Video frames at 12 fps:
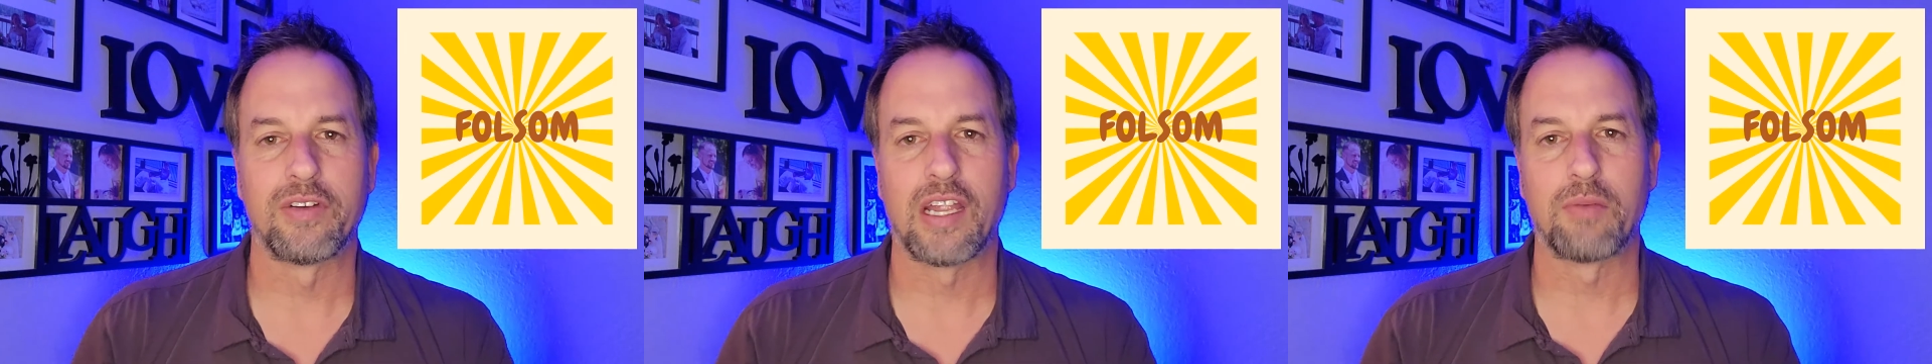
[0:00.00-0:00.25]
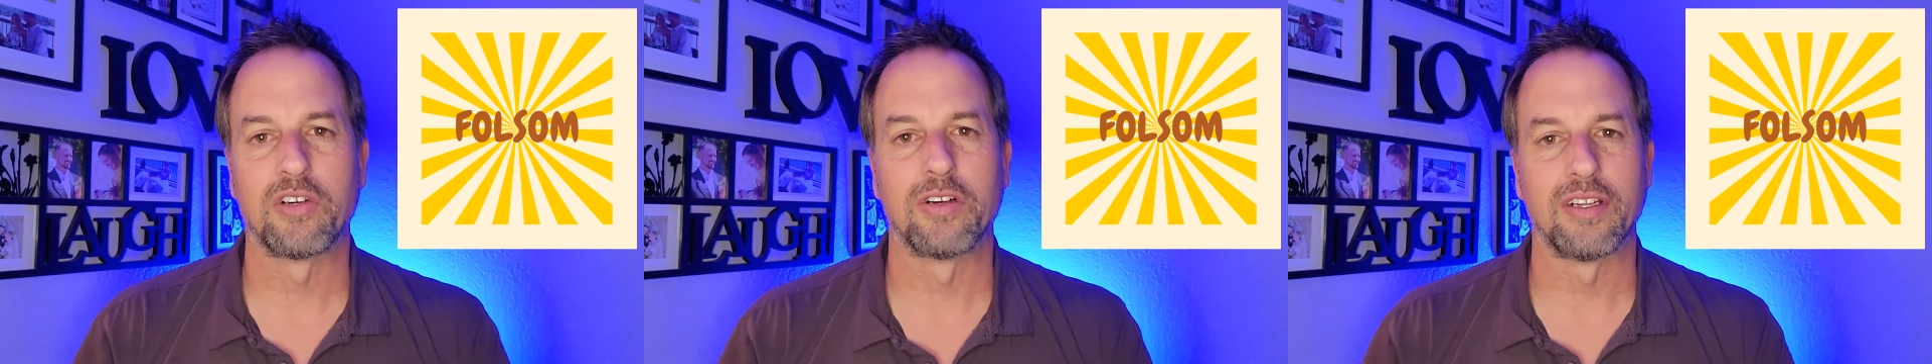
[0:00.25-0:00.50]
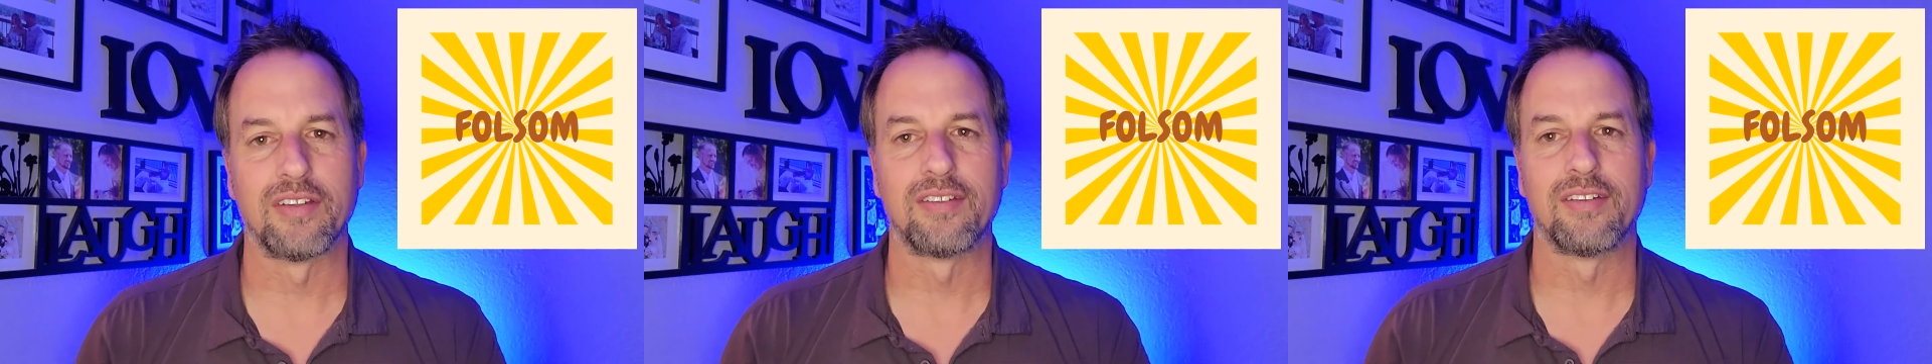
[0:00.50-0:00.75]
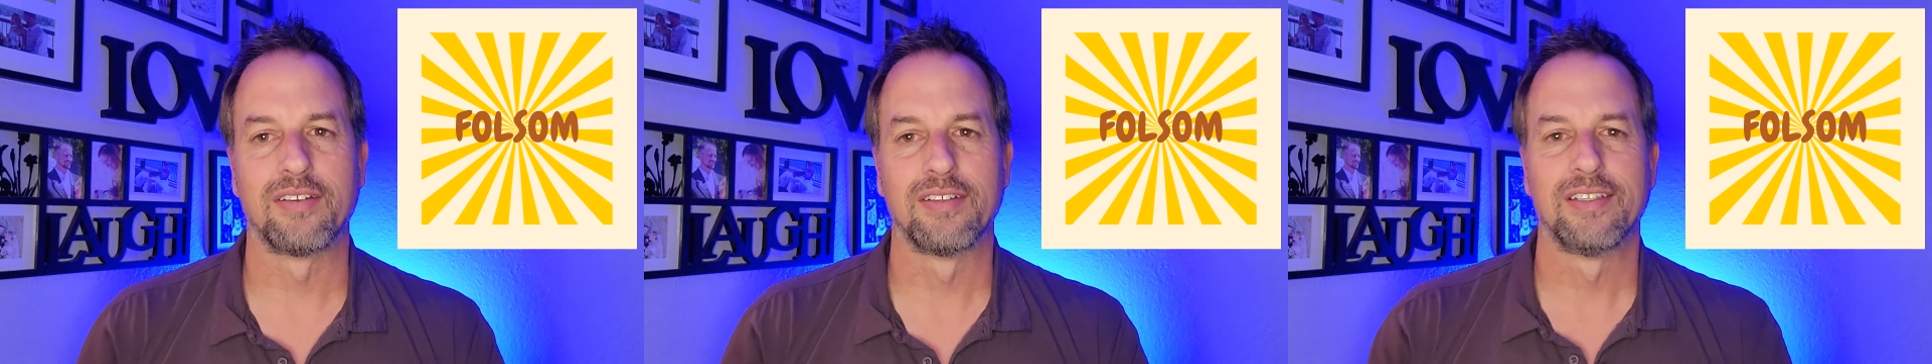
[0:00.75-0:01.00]
neighborhoods,
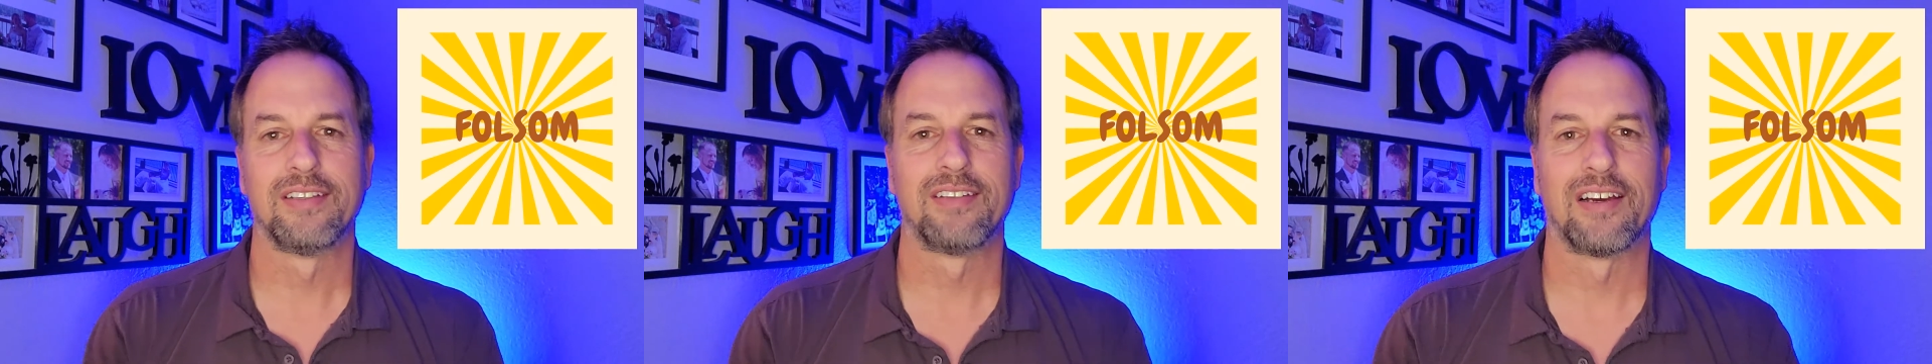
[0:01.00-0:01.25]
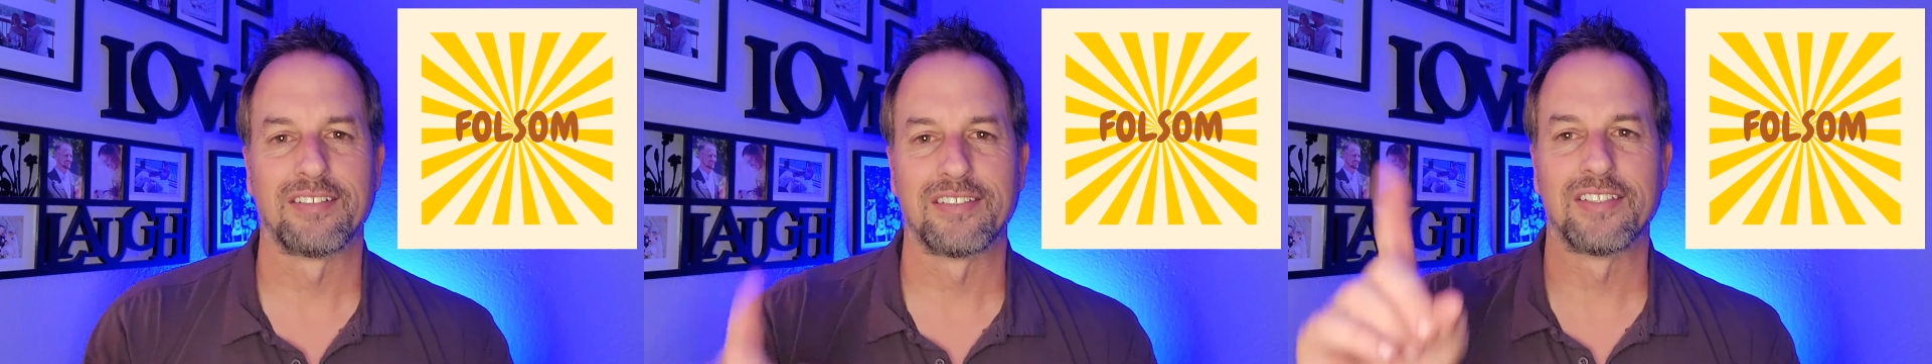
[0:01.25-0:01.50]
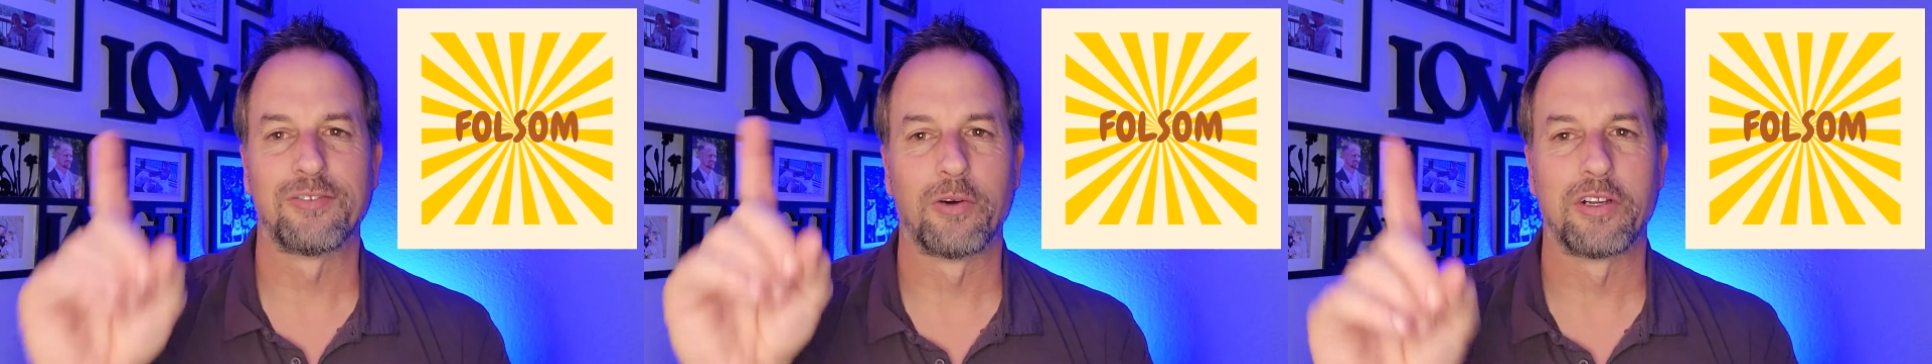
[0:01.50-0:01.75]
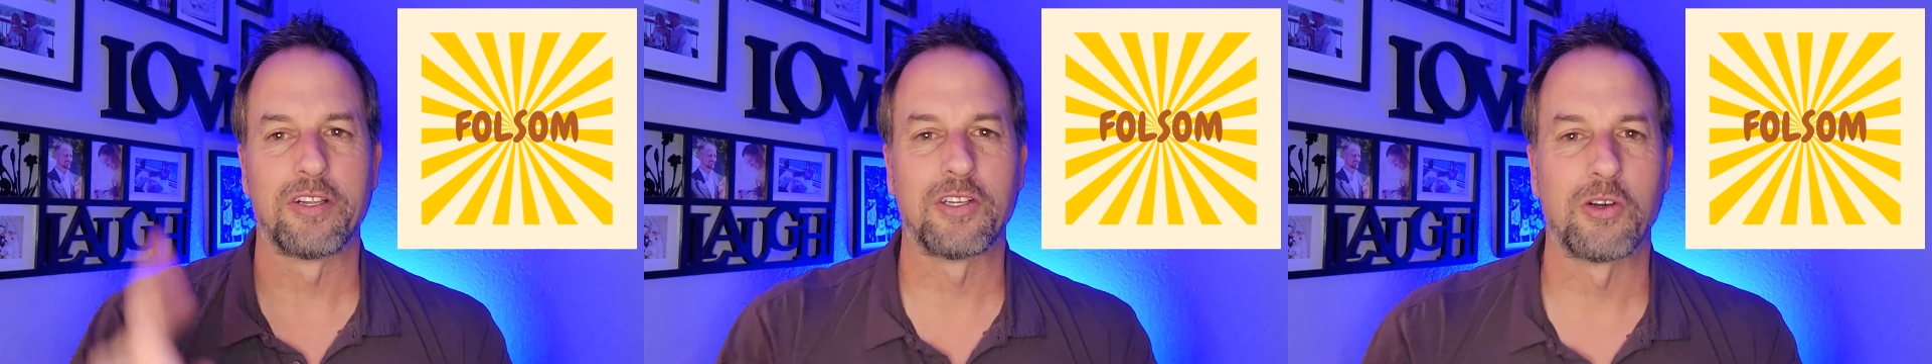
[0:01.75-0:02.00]
not just the
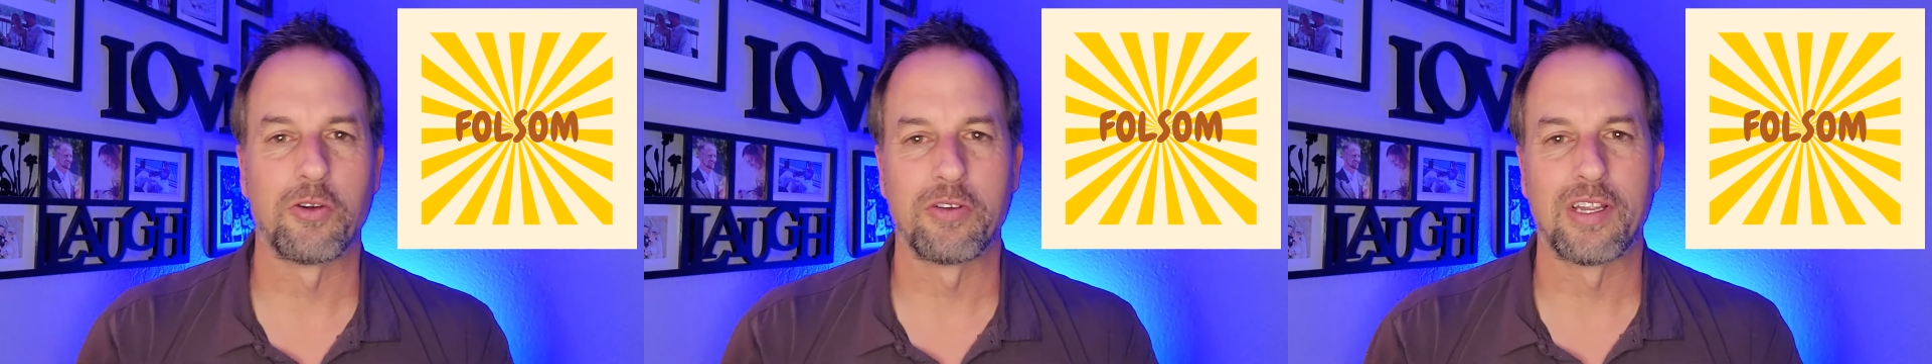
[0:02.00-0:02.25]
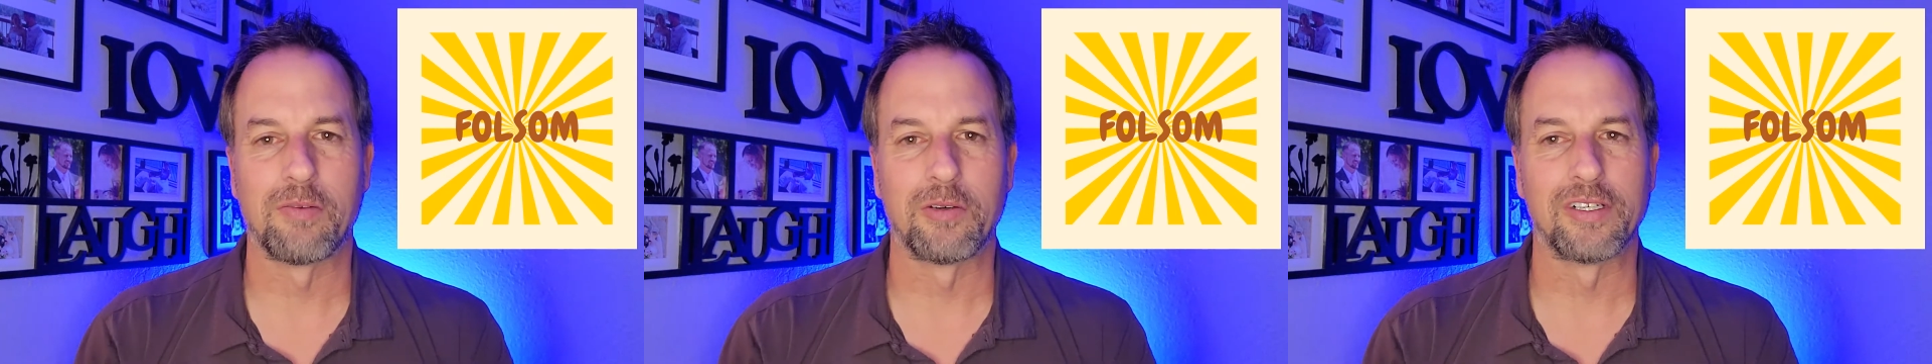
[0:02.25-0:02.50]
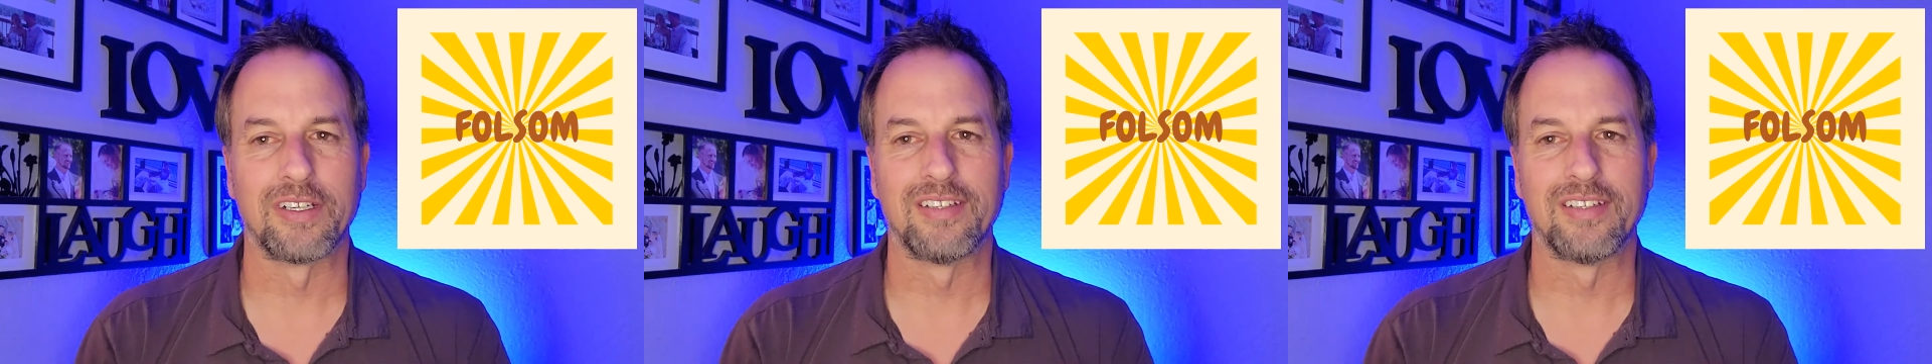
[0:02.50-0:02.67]
one in your own neighborhood.